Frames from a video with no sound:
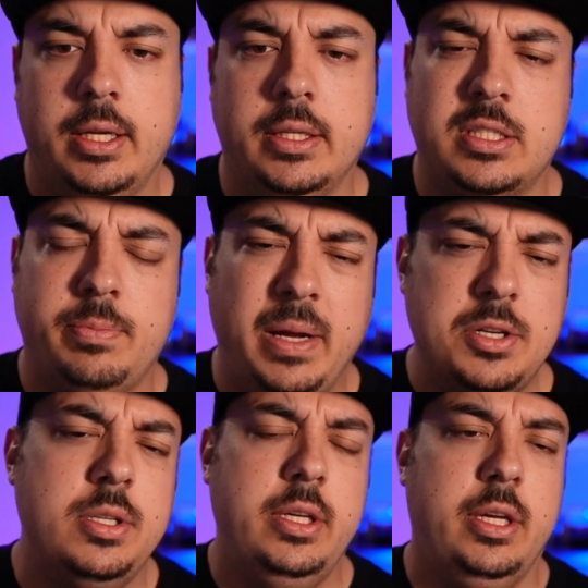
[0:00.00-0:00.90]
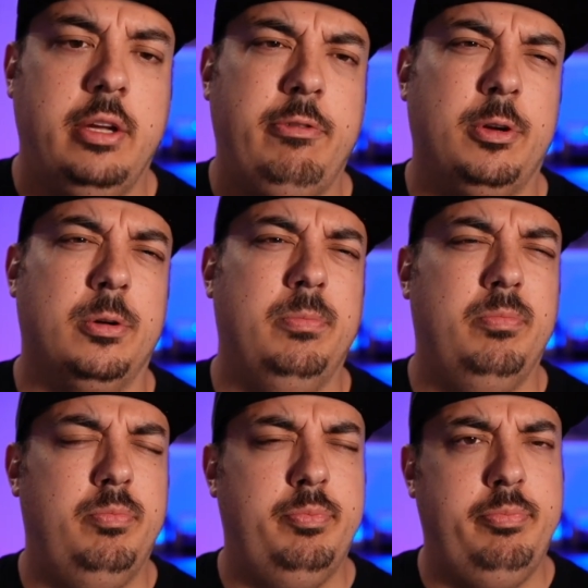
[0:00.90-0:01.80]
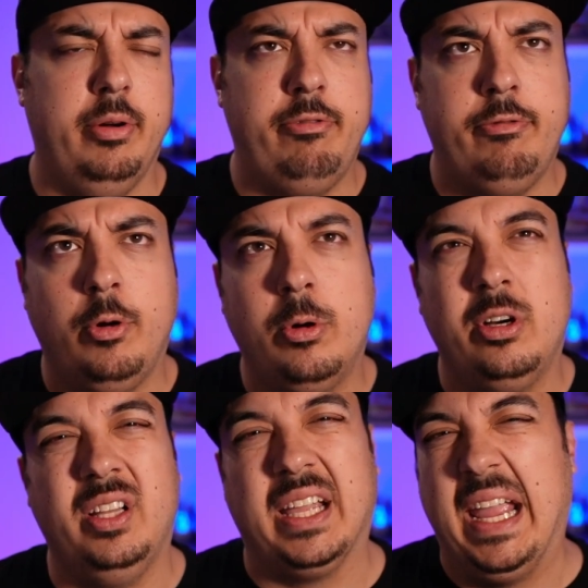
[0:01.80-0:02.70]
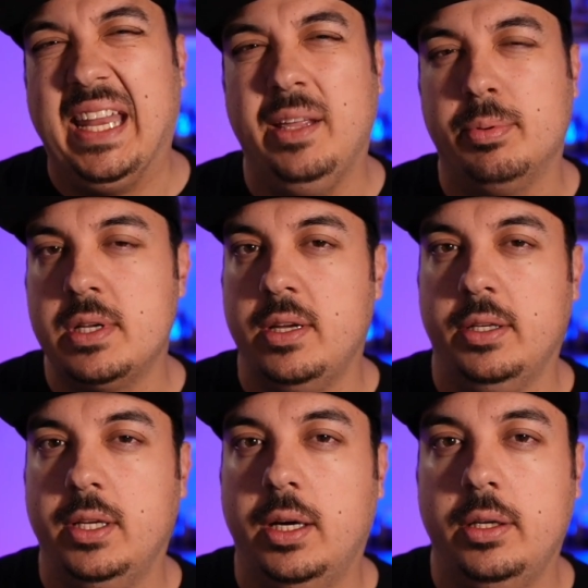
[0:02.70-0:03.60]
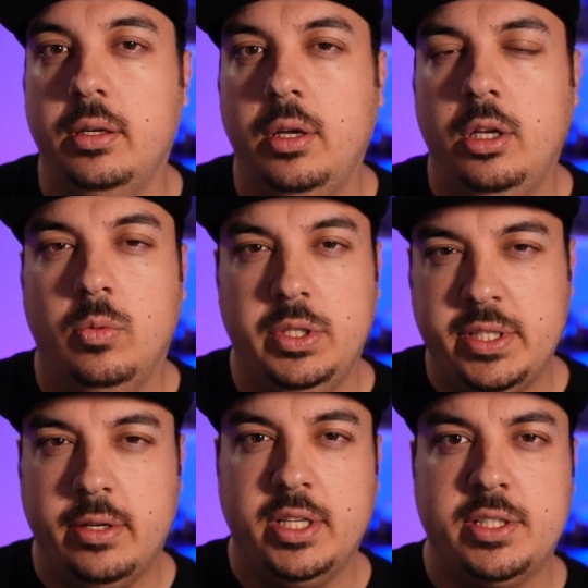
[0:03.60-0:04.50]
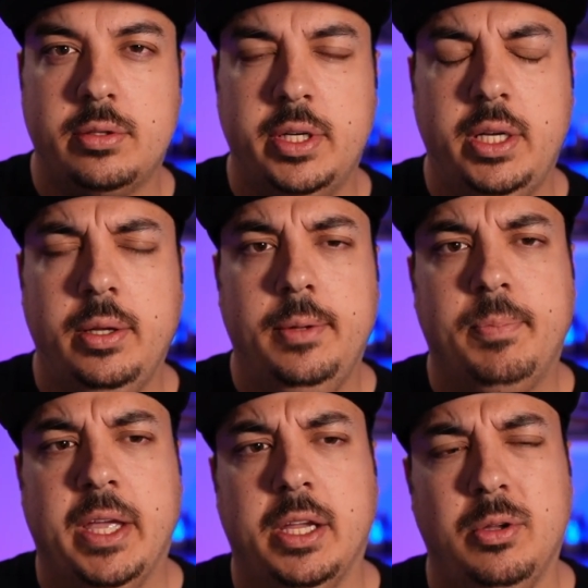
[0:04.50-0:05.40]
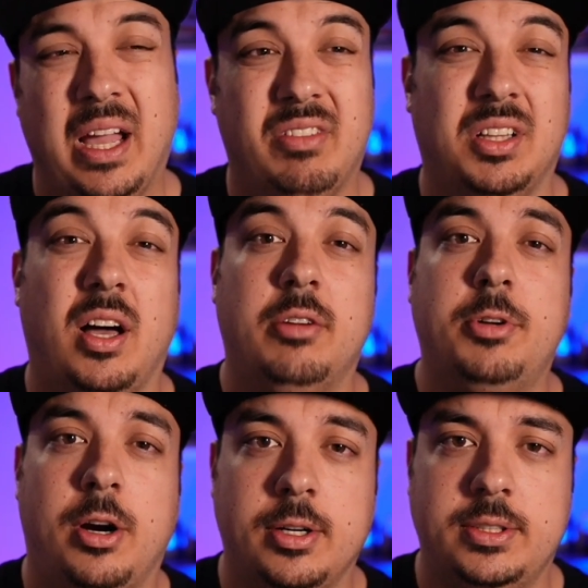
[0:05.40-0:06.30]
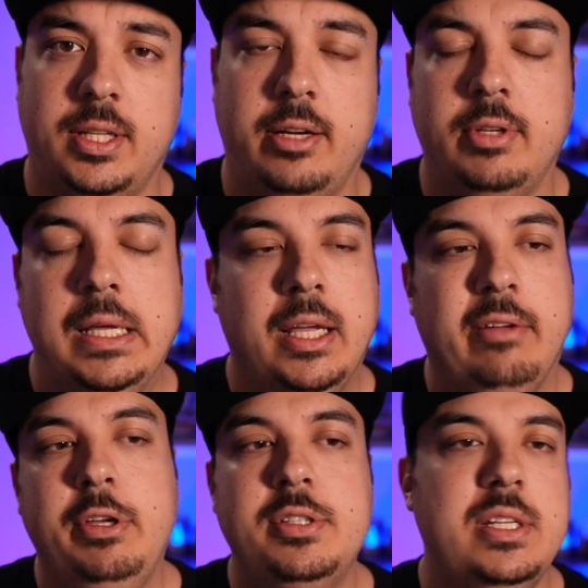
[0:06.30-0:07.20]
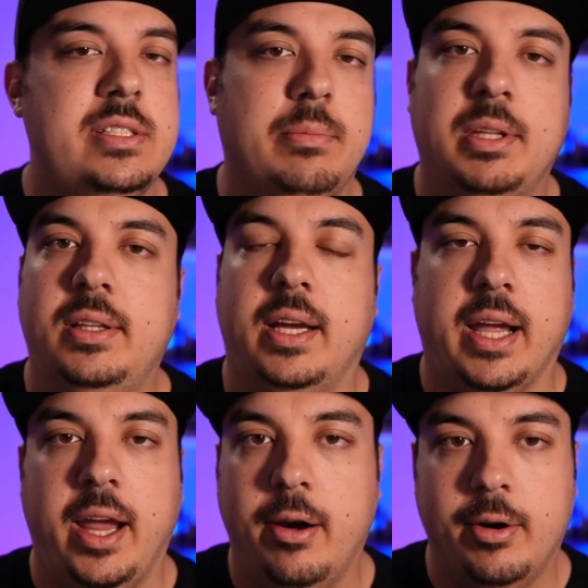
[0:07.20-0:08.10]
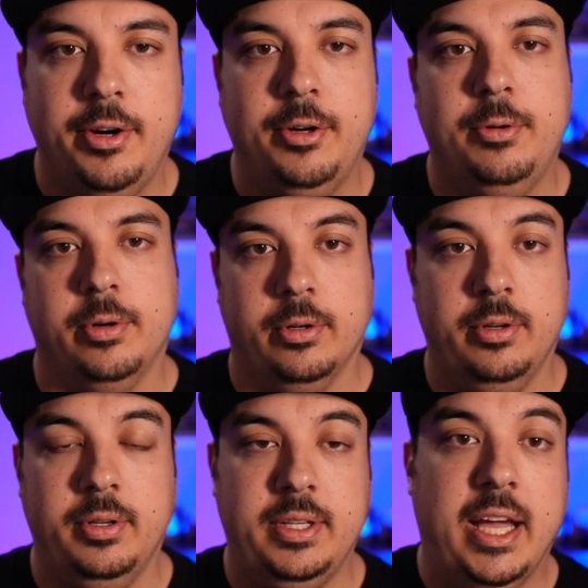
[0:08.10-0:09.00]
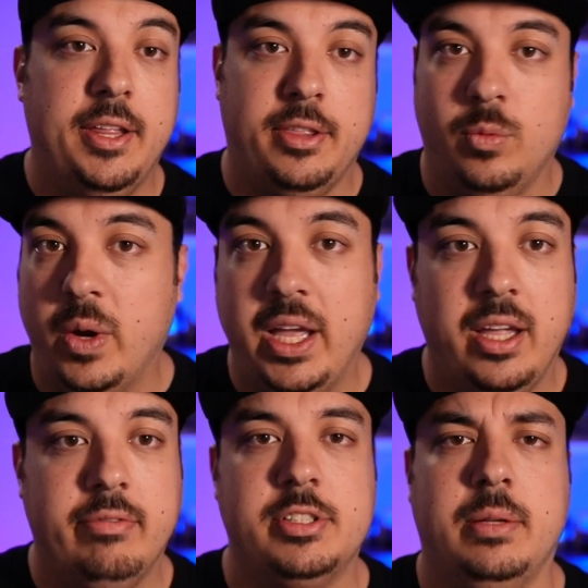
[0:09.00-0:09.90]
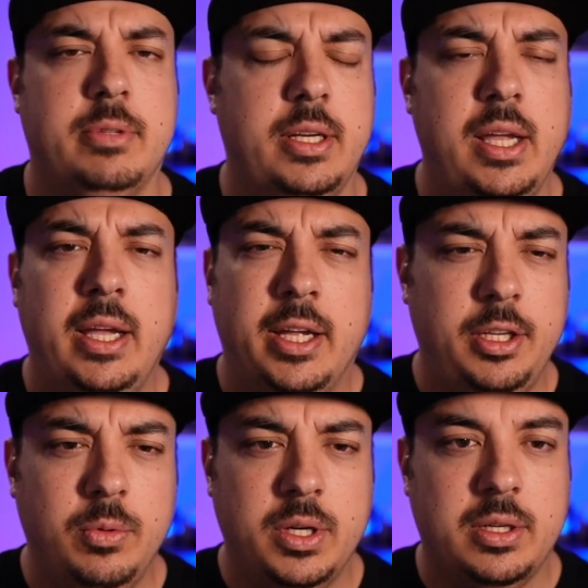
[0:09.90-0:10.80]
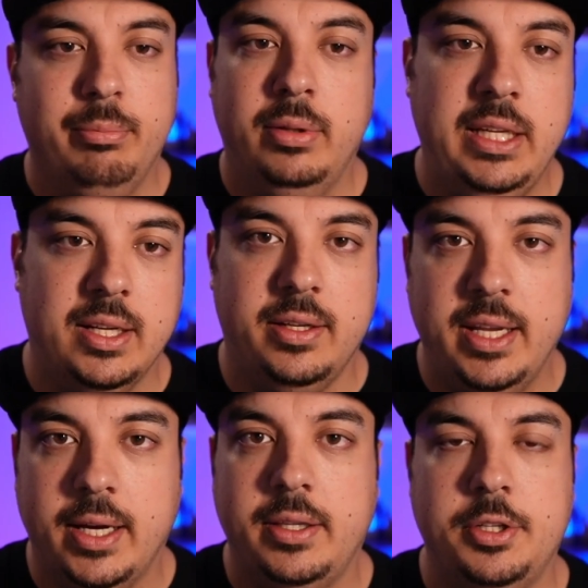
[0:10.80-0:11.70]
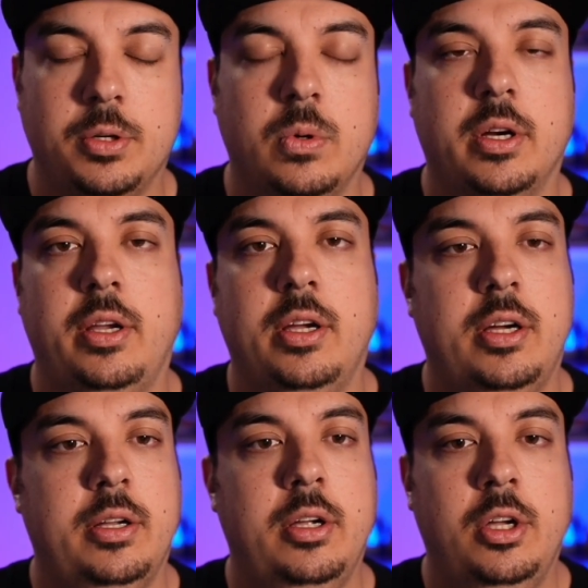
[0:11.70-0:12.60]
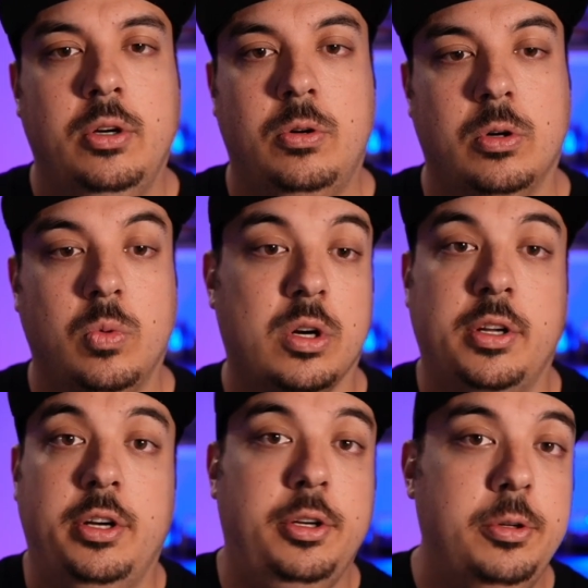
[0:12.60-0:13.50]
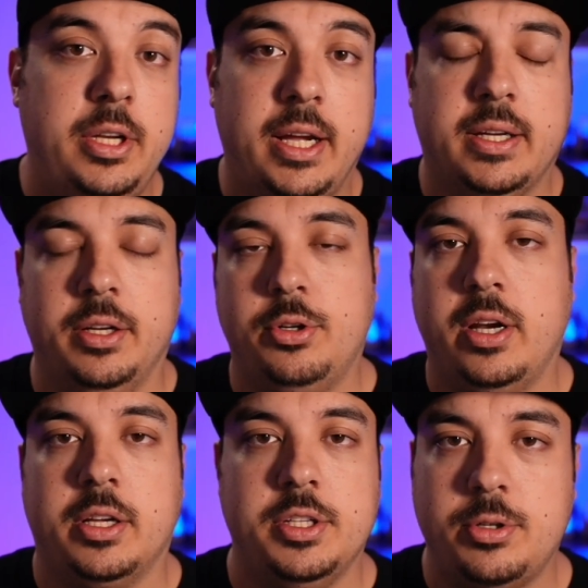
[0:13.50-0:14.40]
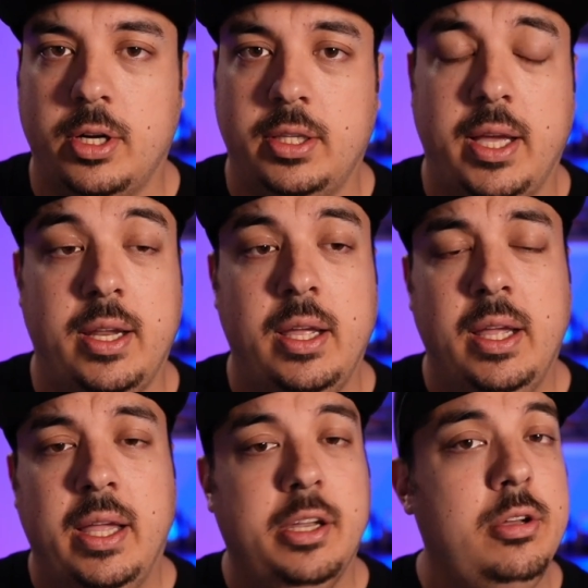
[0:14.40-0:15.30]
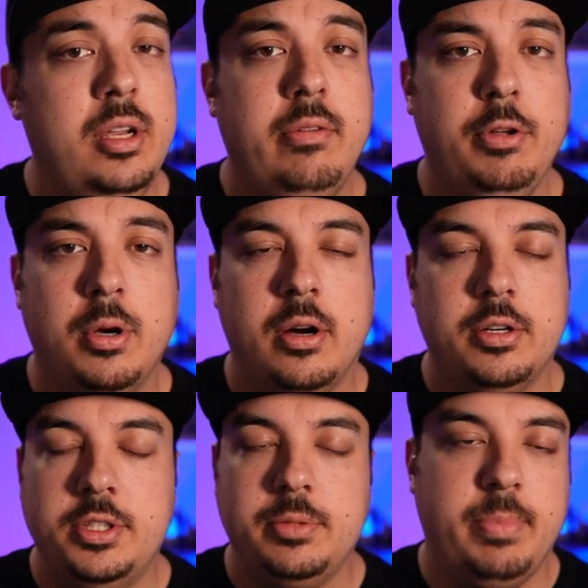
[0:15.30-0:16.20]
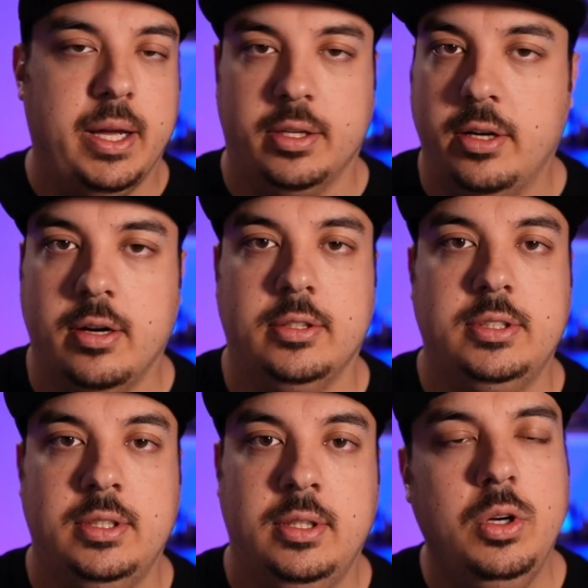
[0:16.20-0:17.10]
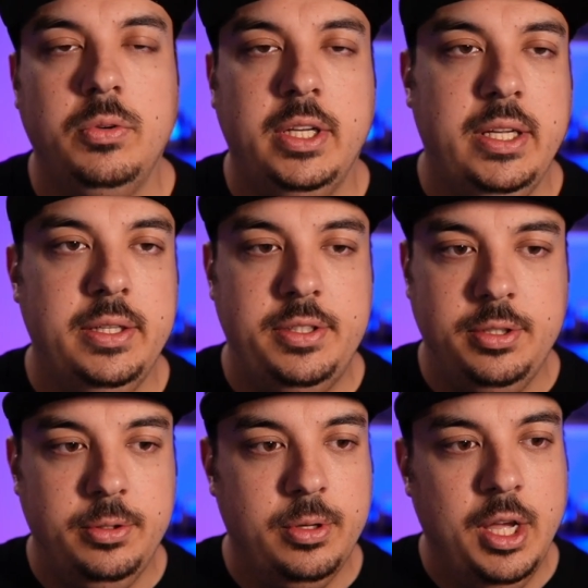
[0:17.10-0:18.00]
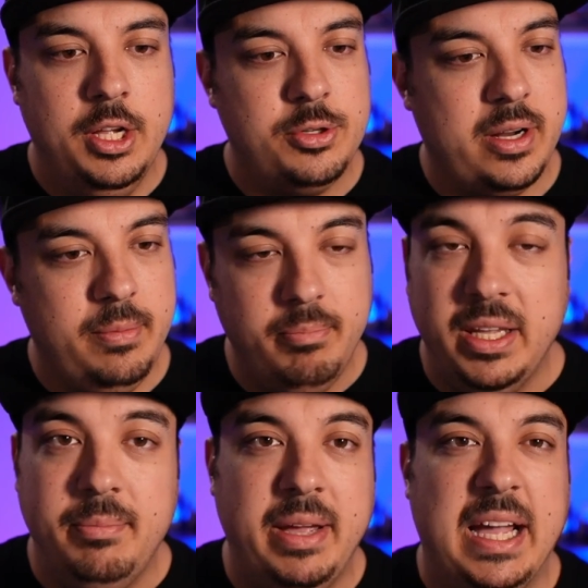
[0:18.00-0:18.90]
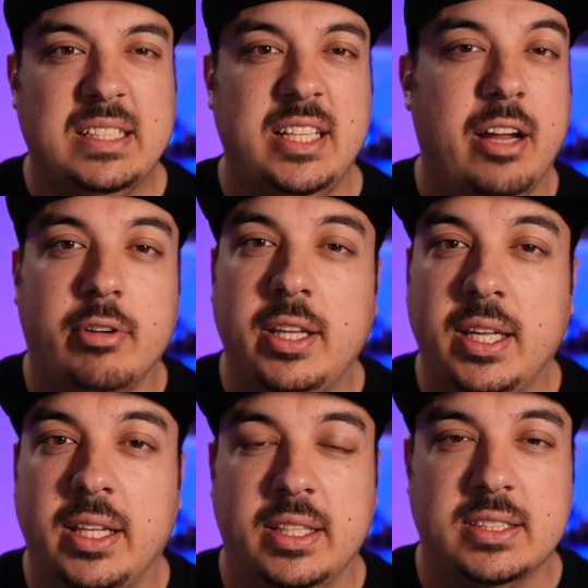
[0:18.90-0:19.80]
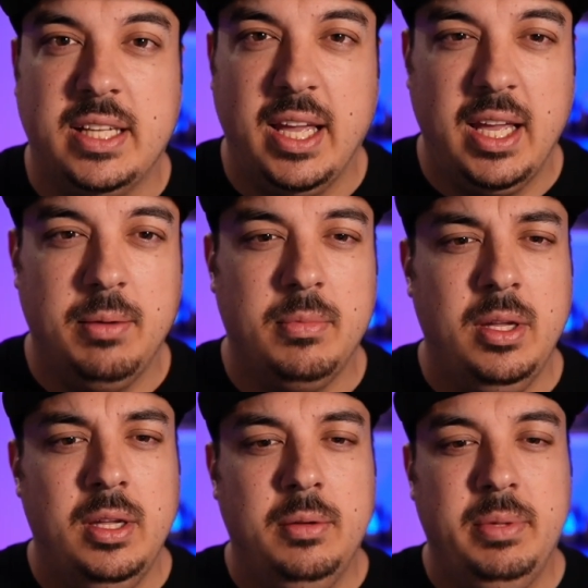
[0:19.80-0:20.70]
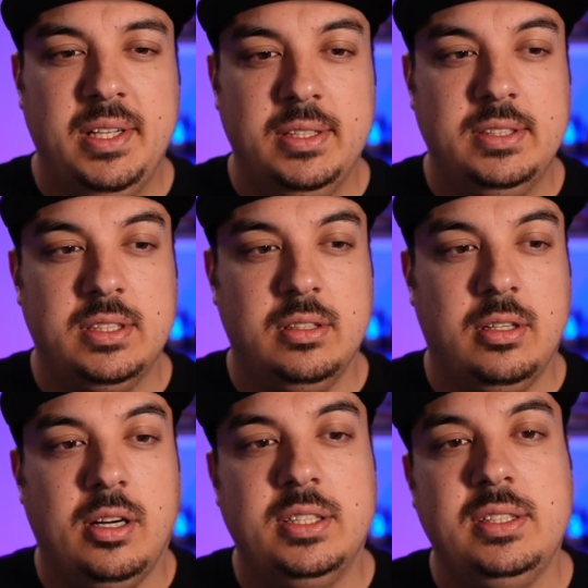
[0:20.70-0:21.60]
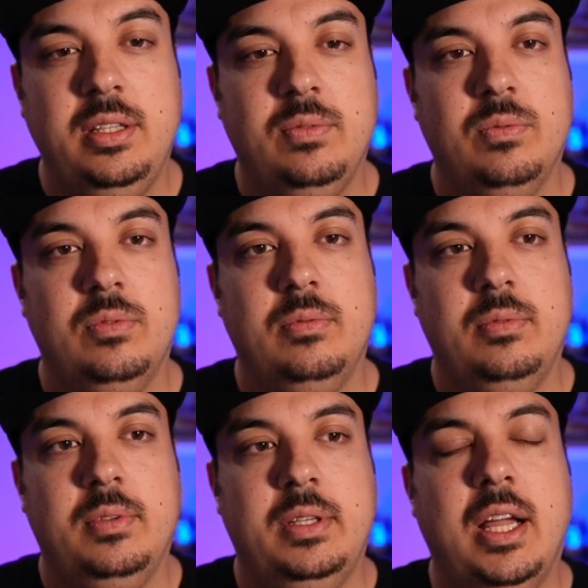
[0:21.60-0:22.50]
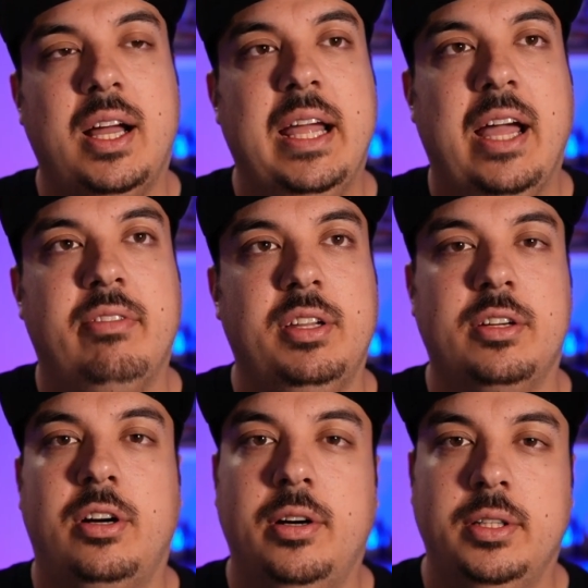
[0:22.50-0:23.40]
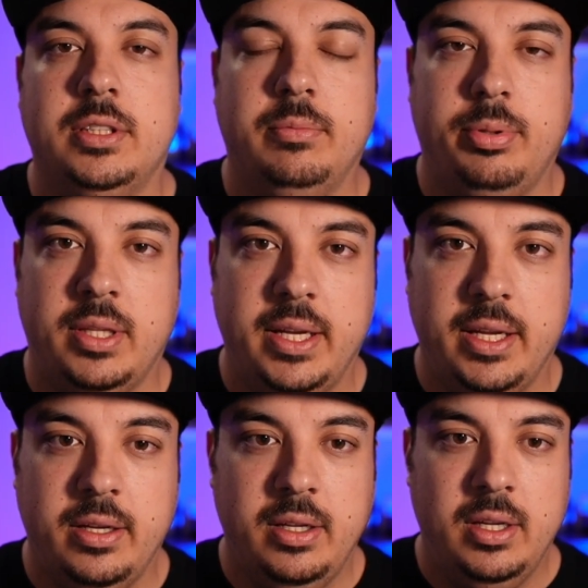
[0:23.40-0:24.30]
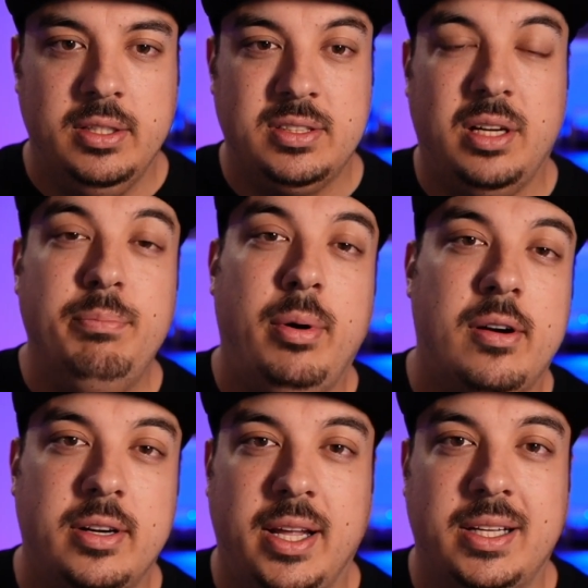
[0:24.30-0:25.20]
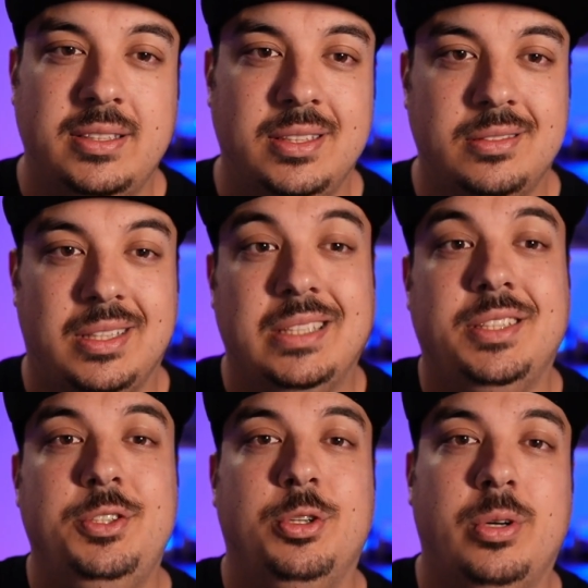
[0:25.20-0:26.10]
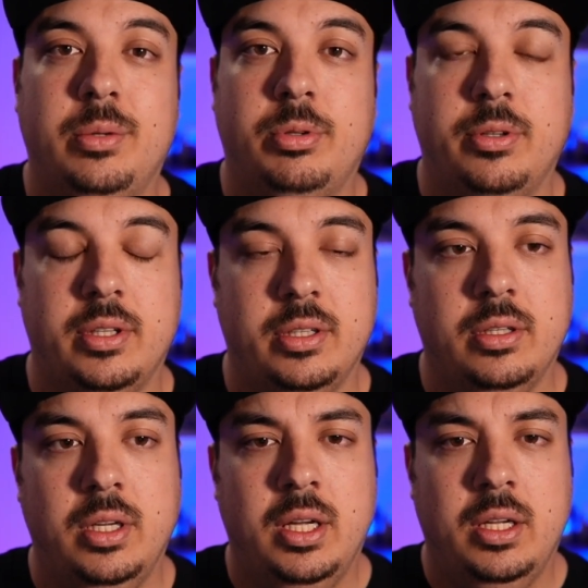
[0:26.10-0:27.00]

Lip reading: Especially if you're before like 80% done with Series 3 and you have a lot of cards left. If you see something like Arrow or Death and Wave or something, and you want to complete a deck that you're working on or work on a new deck and try to construct that, and you need a few cards, just buy the cards. You don't need to try to min max everything in this game because honestly, not having the cards and playing subpar decks is less enjoyable than